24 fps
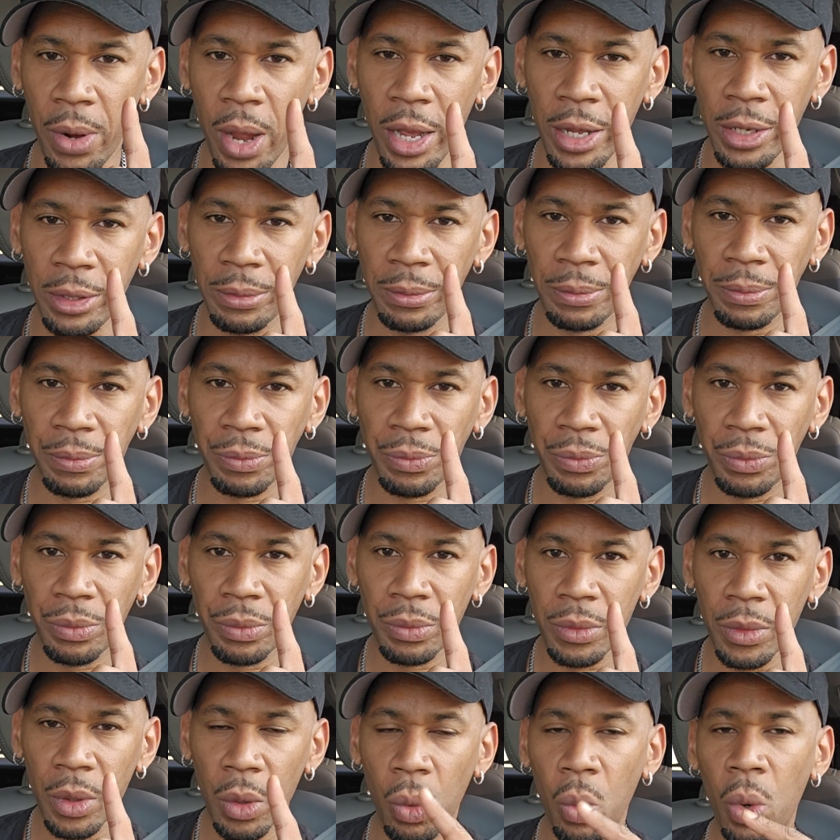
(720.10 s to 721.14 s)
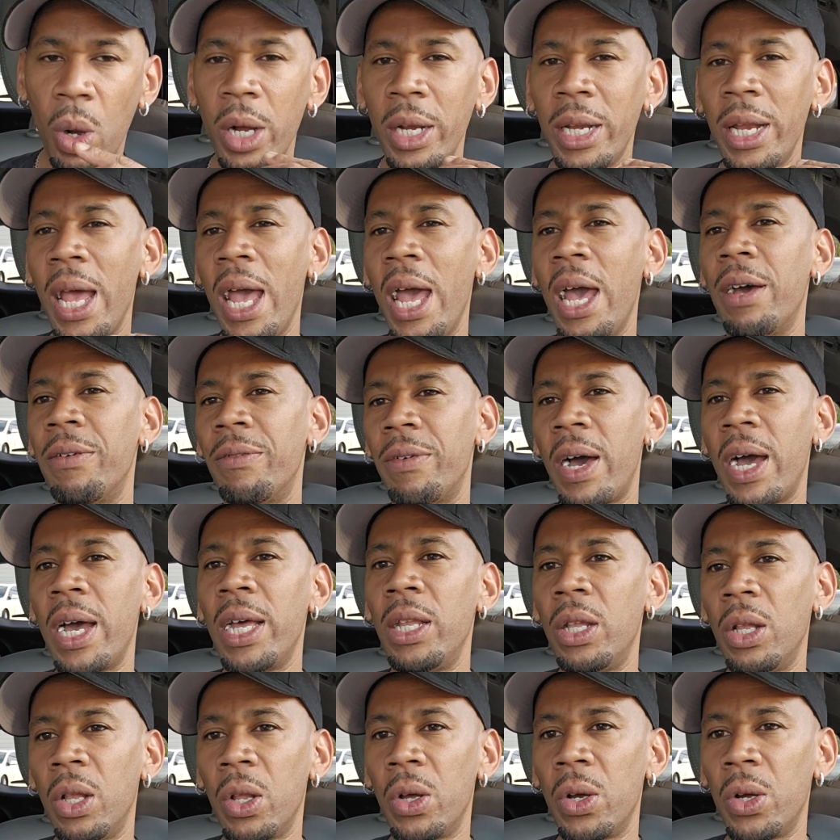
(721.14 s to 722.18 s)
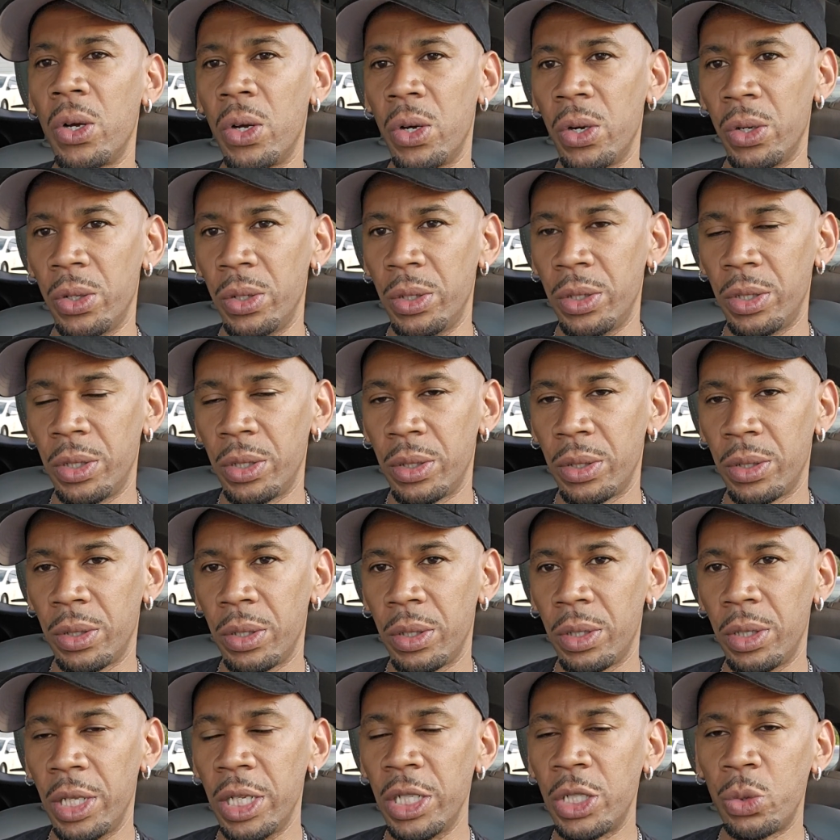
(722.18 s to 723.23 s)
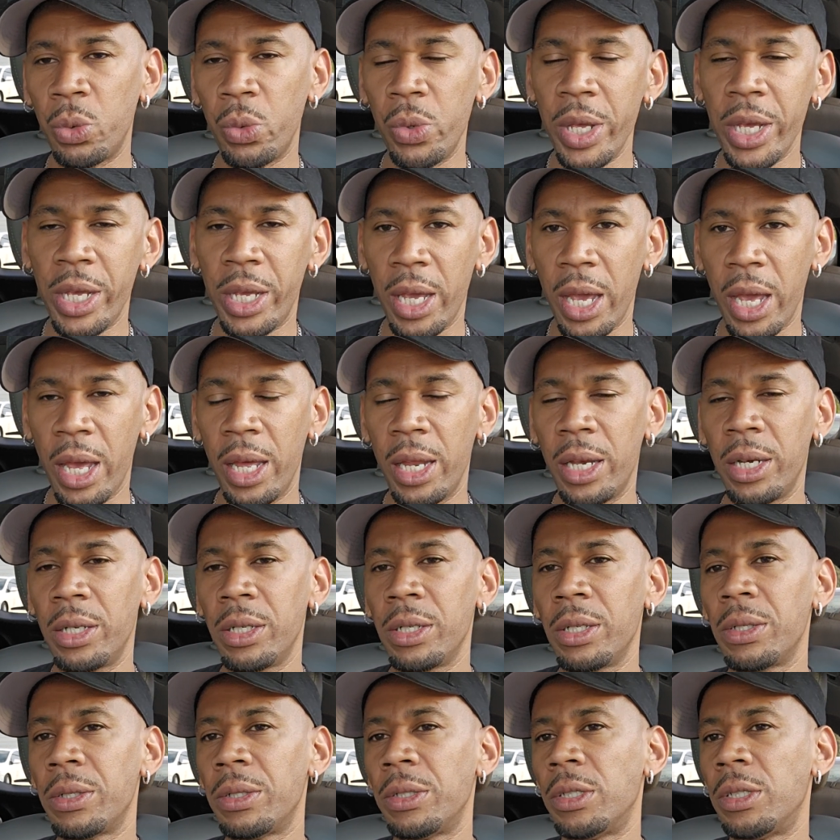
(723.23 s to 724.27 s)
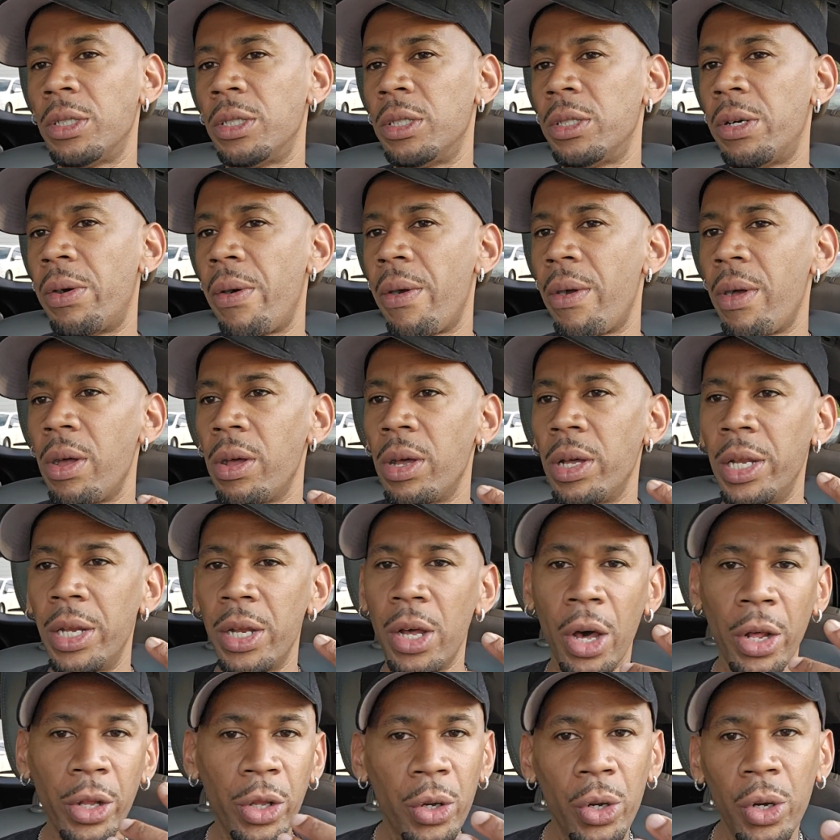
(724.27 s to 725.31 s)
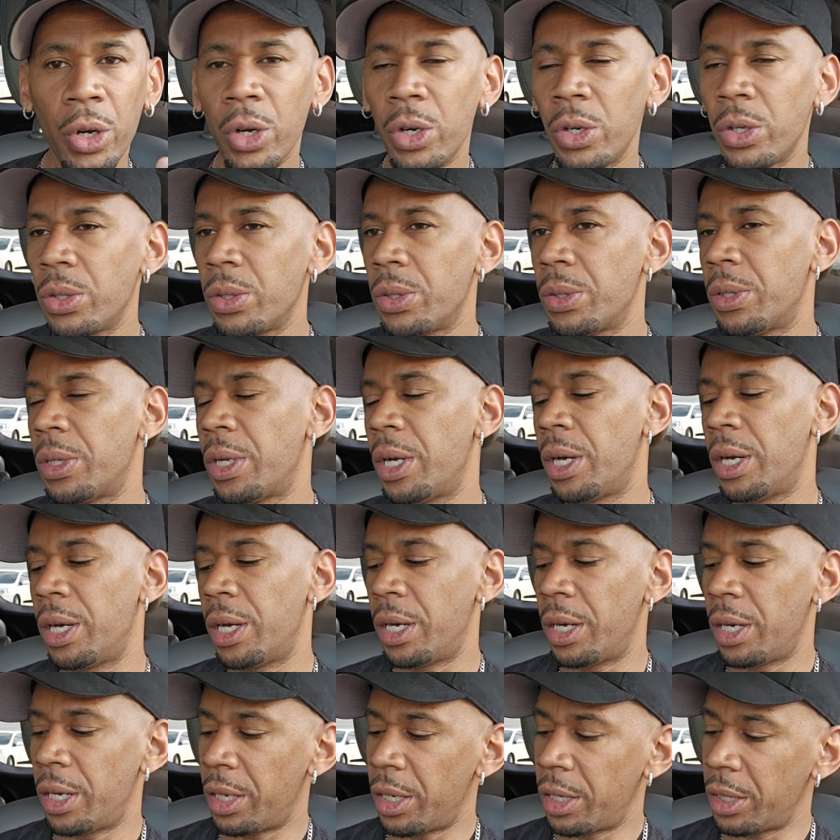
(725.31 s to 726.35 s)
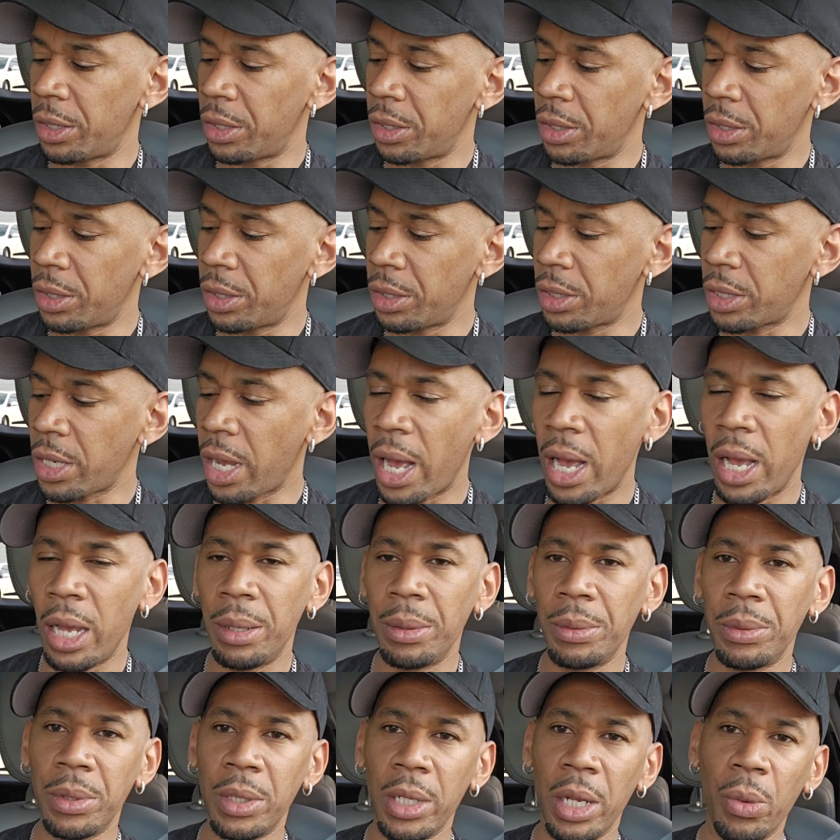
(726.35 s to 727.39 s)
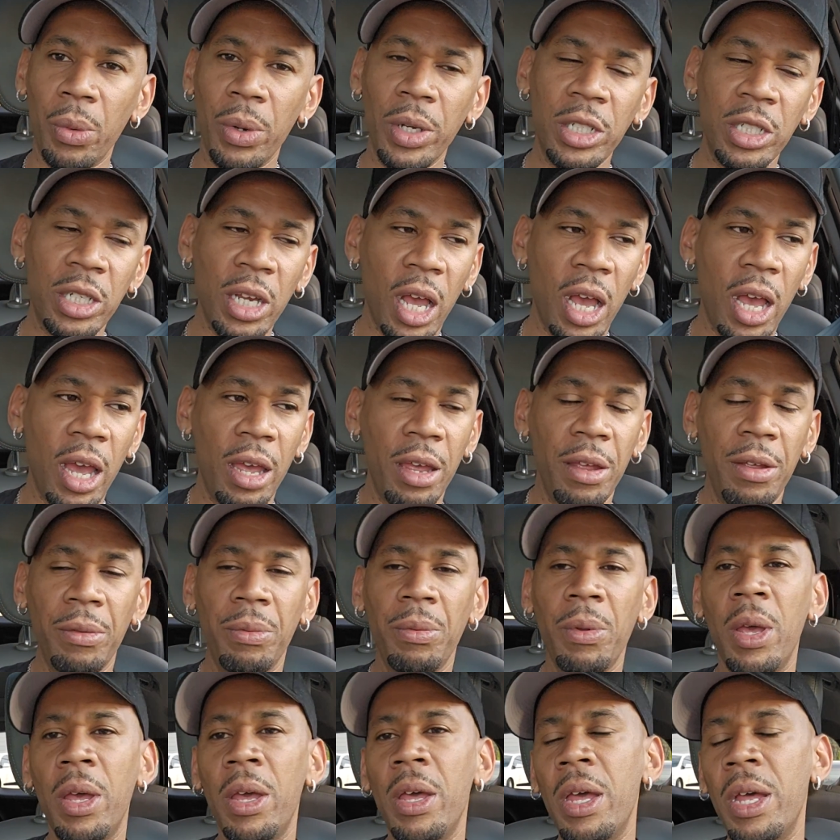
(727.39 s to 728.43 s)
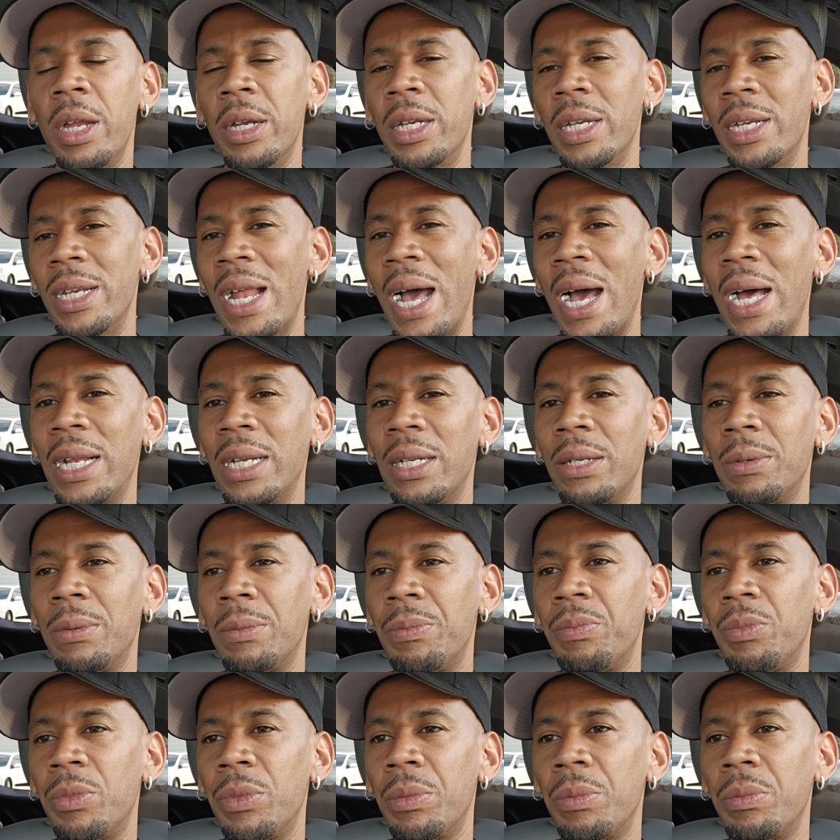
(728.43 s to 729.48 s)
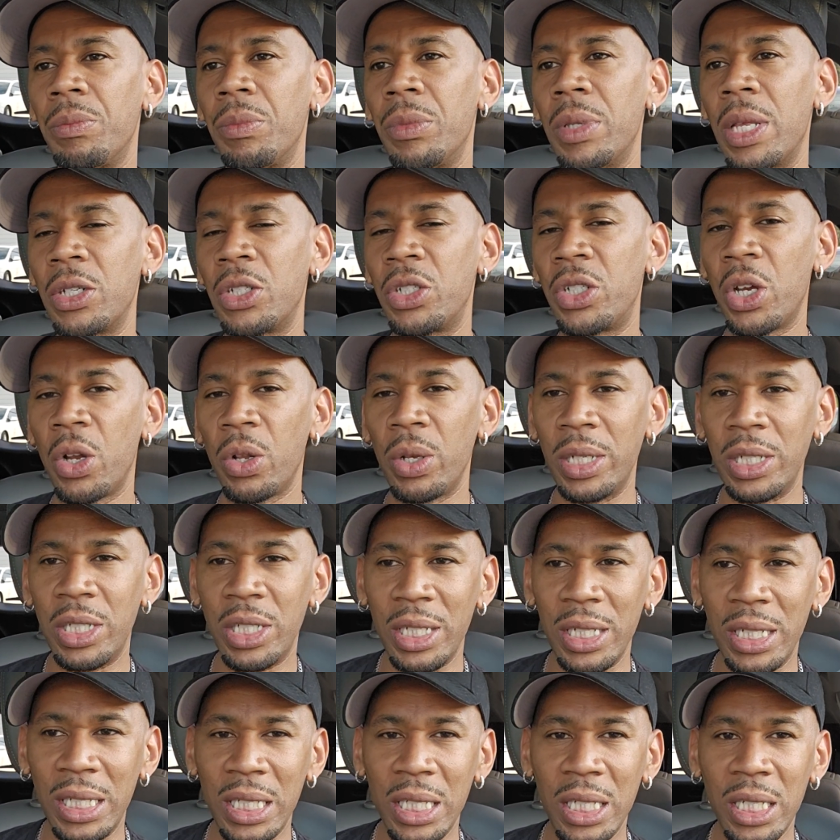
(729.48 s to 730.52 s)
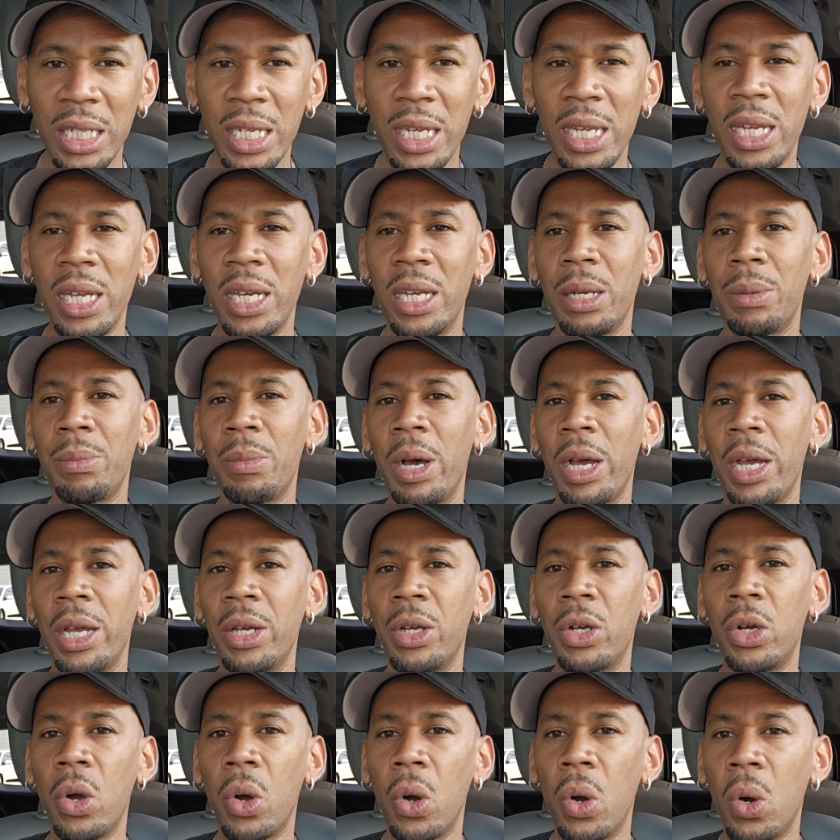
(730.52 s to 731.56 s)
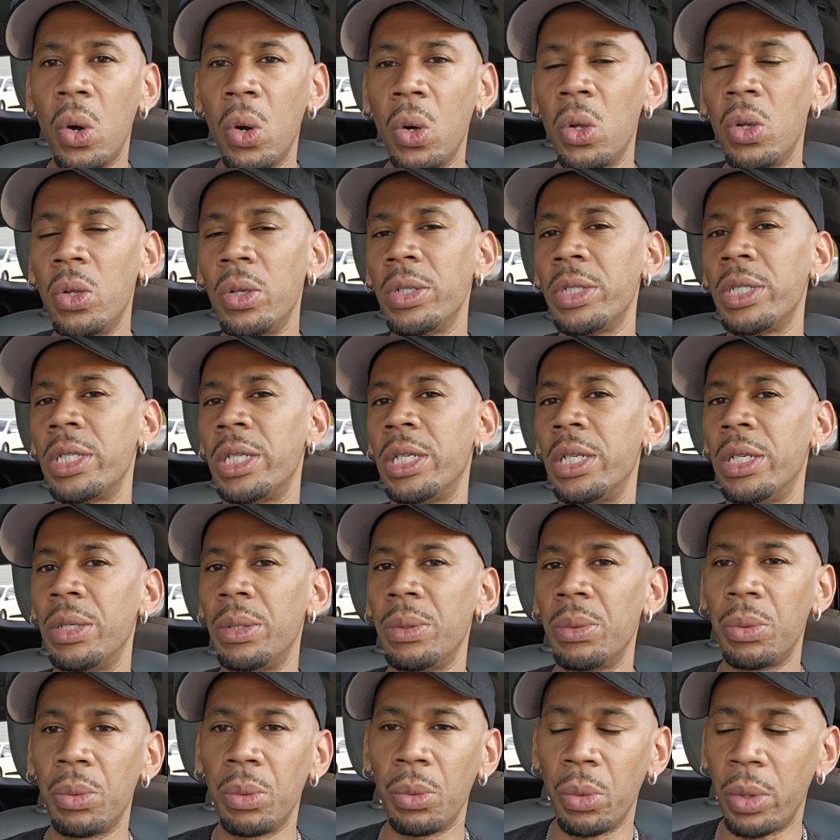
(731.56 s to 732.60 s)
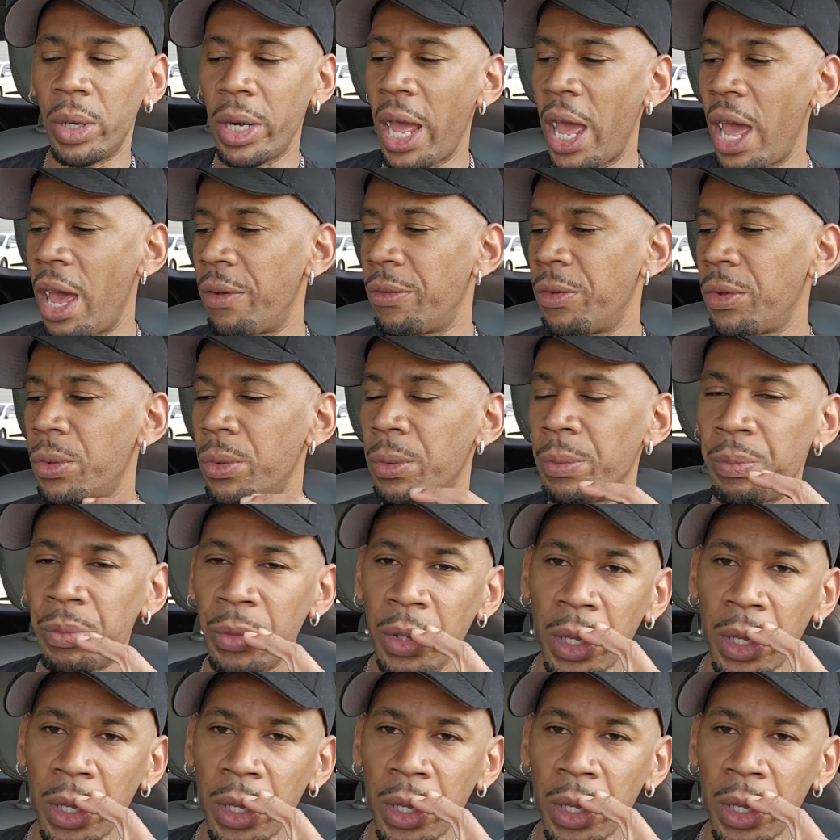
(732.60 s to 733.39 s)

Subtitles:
right? What have I learned this weekend and other times at which I did not necessarily succeed in my goals and what have you?